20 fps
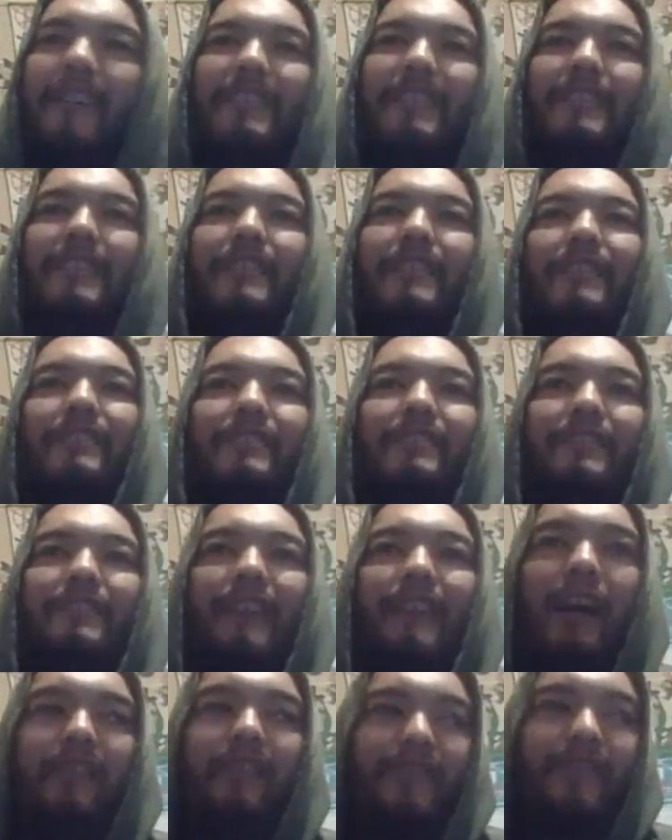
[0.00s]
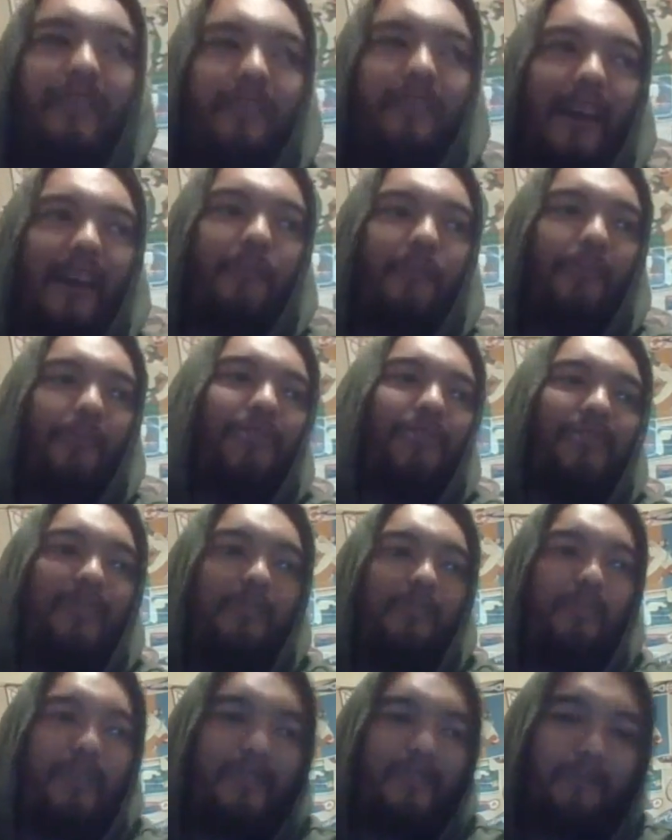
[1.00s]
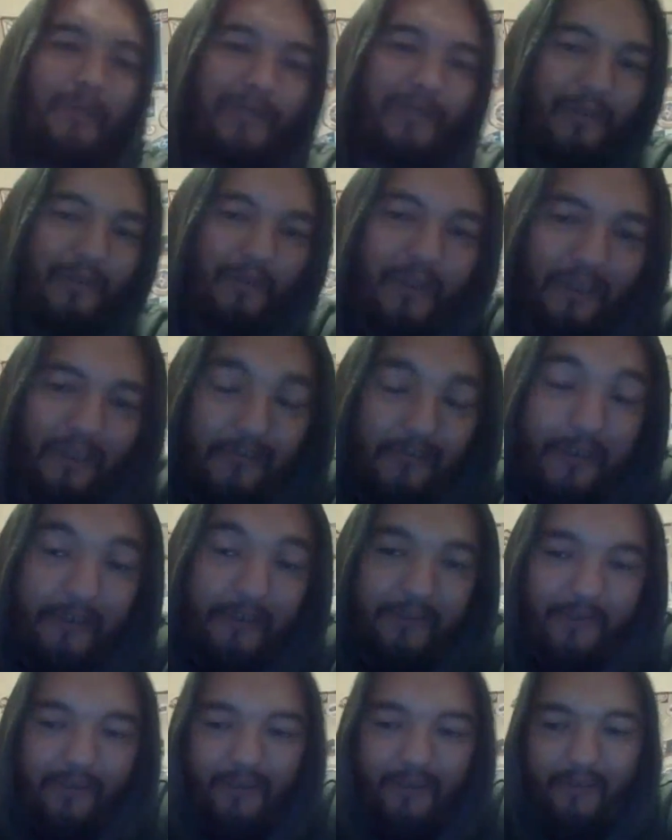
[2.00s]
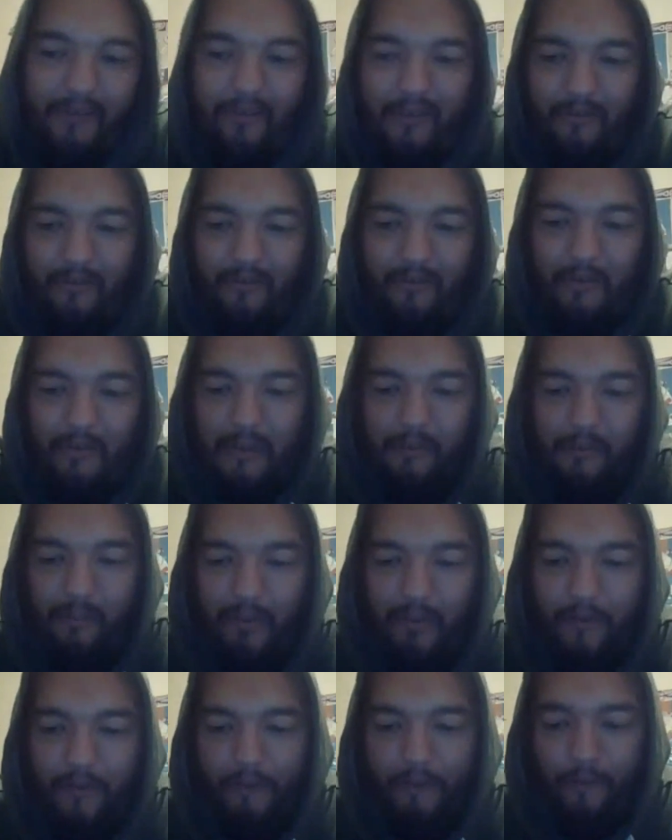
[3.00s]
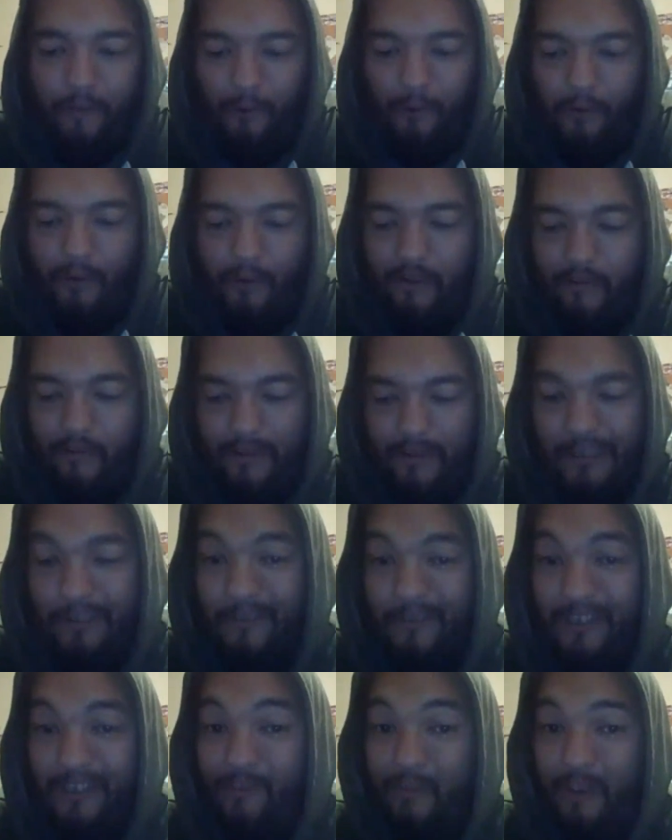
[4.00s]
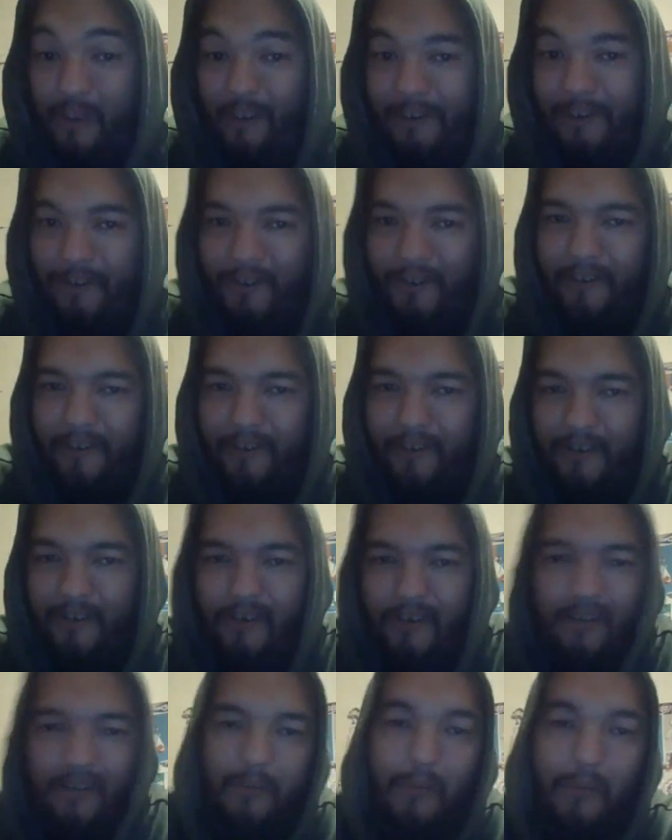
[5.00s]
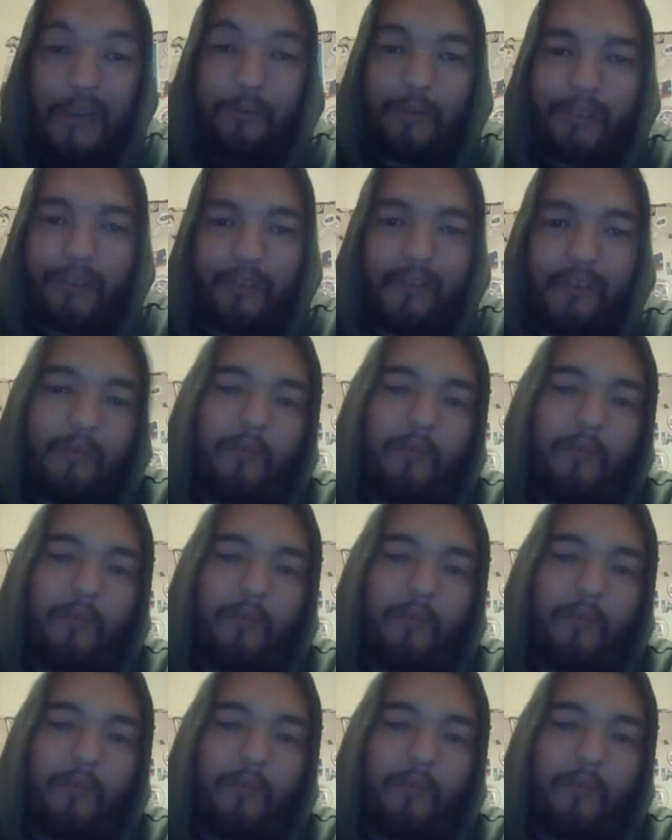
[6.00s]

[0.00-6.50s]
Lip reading: and I think that one is the best Wrestle Kingdom ever, before Wrestle Kingdom 9, in my opinion.